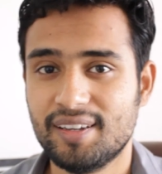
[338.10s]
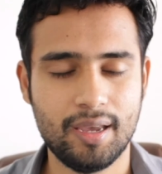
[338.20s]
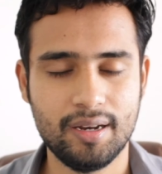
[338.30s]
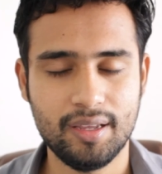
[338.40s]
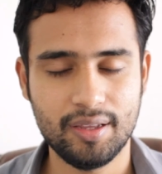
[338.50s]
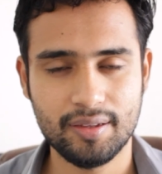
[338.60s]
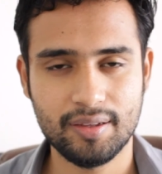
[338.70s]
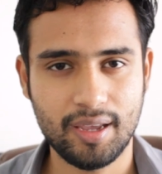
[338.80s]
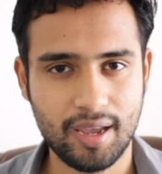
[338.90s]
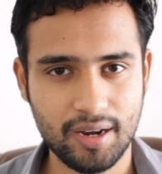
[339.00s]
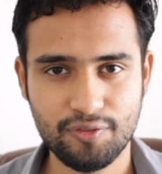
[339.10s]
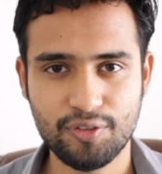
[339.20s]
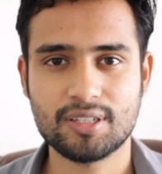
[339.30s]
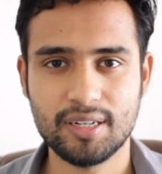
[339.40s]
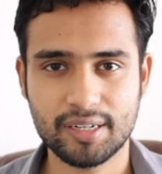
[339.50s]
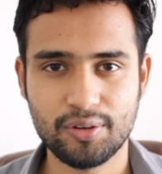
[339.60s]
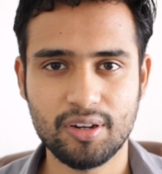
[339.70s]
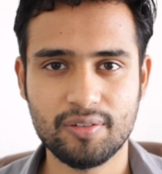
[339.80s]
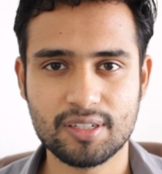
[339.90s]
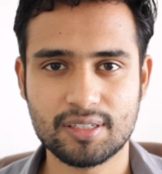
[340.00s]
And if you are selecting
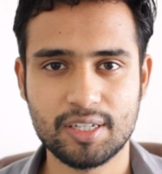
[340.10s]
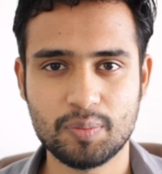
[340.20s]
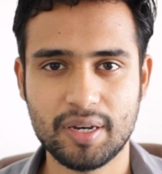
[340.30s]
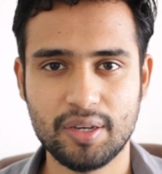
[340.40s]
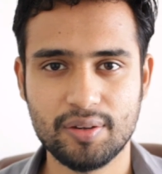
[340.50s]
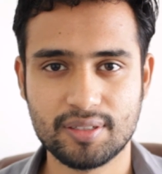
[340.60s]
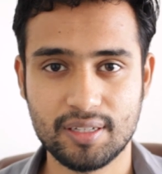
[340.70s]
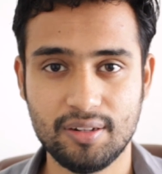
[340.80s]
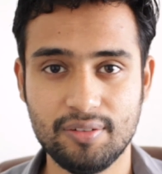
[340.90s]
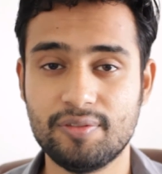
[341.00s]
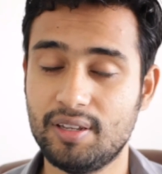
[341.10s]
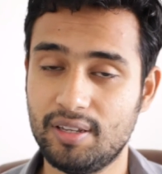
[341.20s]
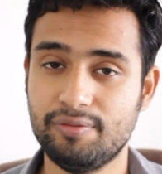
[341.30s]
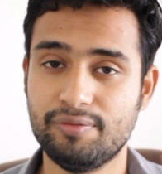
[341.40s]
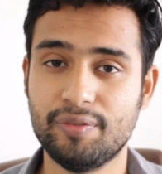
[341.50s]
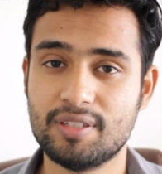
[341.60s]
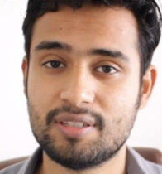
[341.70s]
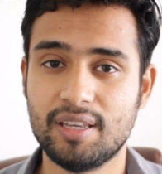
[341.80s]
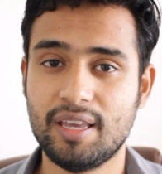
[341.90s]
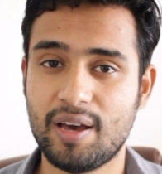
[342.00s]
universities by yourself, we will
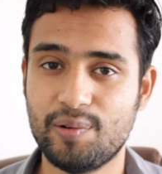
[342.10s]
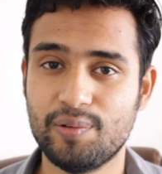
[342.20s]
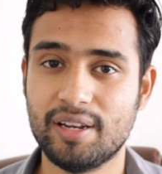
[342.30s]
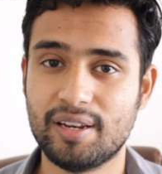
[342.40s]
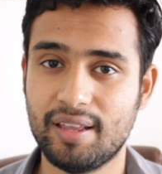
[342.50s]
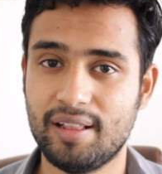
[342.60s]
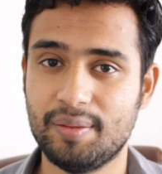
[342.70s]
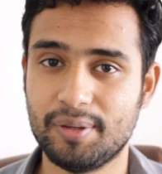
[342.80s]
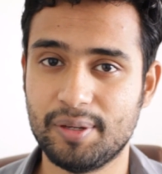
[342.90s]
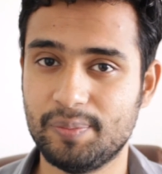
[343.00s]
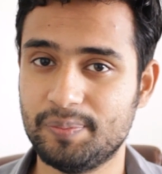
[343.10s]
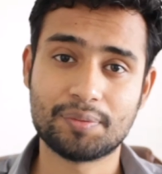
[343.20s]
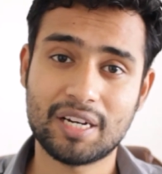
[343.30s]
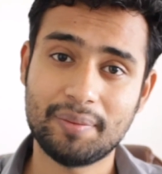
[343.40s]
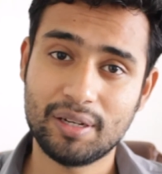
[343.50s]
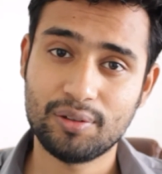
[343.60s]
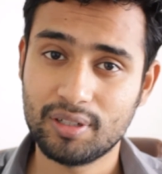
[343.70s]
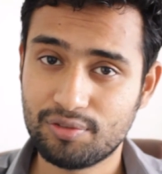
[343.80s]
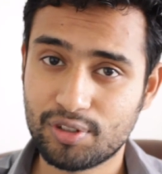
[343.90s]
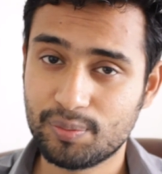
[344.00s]
see how it can help you. Subscribe down
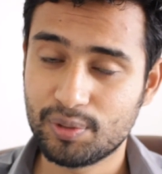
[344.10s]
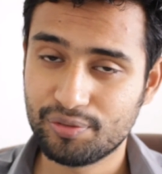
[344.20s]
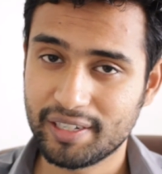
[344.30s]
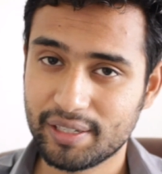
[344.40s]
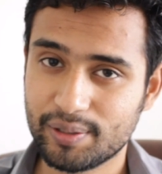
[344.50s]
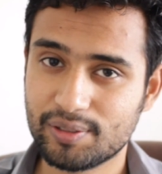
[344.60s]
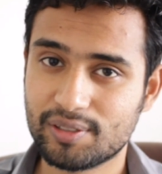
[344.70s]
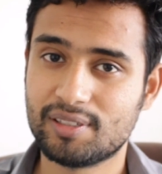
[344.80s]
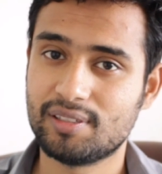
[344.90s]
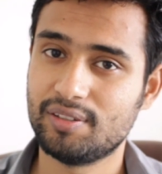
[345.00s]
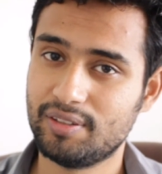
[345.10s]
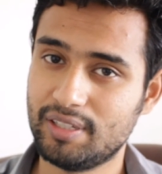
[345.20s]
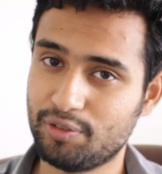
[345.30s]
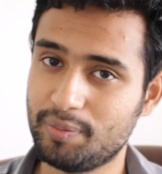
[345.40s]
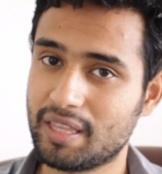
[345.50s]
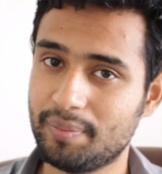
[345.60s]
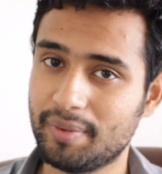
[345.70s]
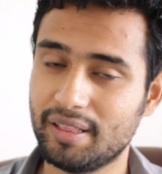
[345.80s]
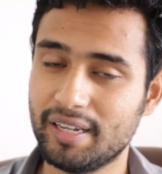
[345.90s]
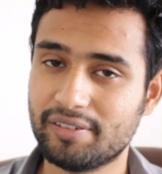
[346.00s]
there for more videos that will be
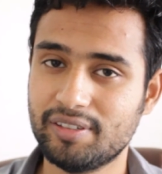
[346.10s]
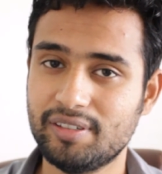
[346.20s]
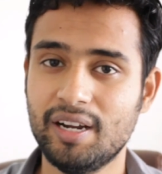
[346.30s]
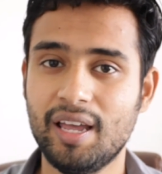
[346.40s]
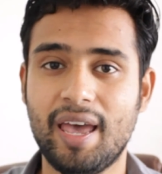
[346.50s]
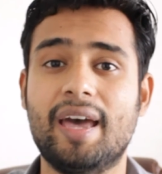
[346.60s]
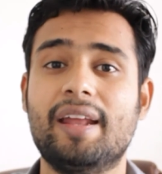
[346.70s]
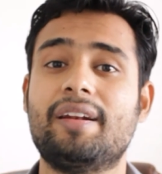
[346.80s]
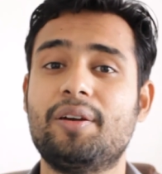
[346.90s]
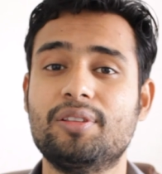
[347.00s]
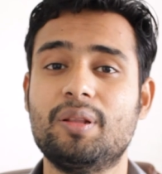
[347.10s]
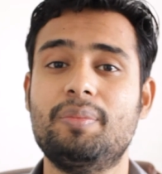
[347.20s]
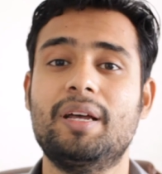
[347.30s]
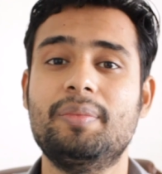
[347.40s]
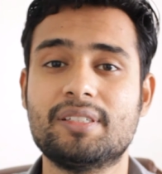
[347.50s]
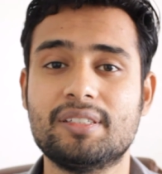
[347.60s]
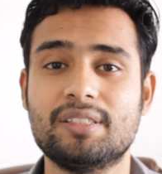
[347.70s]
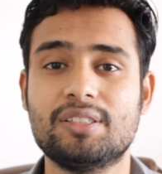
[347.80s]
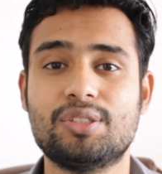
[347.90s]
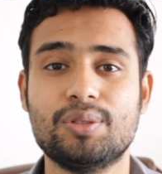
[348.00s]
coming later, and click on the bell
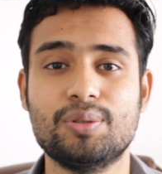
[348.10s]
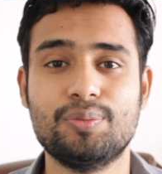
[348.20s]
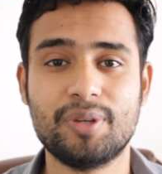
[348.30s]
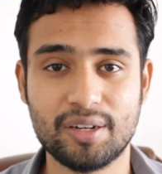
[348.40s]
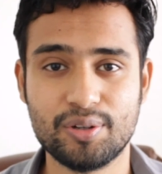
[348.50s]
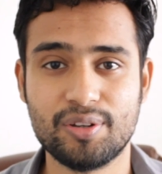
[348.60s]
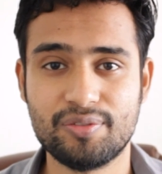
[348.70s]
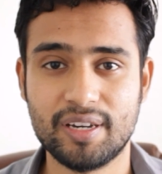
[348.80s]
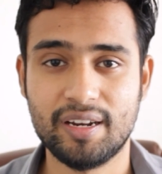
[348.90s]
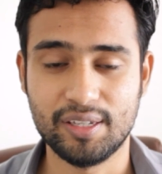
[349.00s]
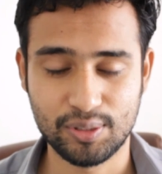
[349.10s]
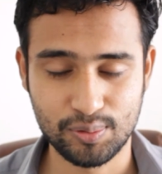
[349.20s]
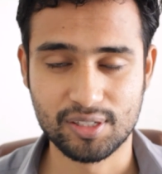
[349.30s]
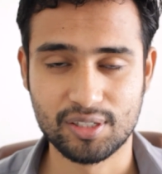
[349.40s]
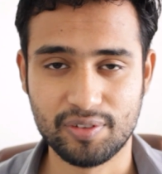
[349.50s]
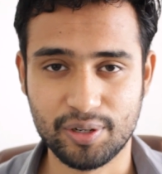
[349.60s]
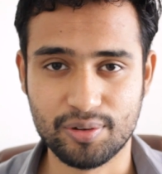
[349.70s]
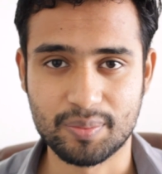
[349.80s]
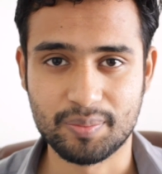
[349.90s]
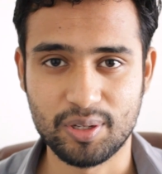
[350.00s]
button to get notified as soon as the video
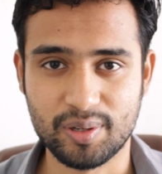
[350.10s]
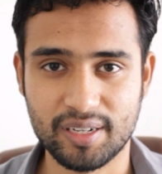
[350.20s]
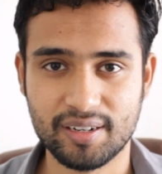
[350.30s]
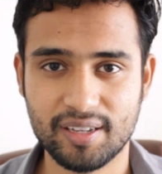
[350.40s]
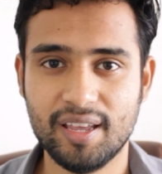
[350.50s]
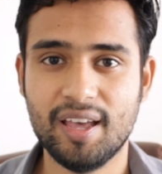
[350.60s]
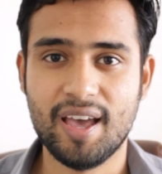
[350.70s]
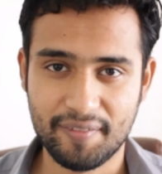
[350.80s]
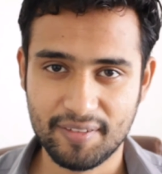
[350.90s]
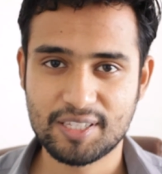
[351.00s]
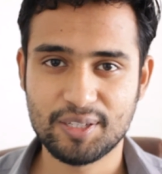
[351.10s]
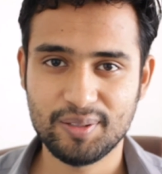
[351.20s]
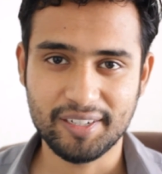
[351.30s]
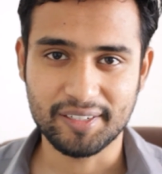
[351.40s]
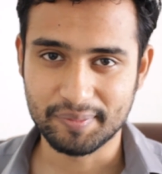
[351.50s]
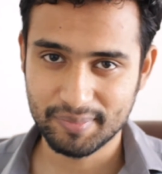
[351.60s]
is uploaded. I will see you later.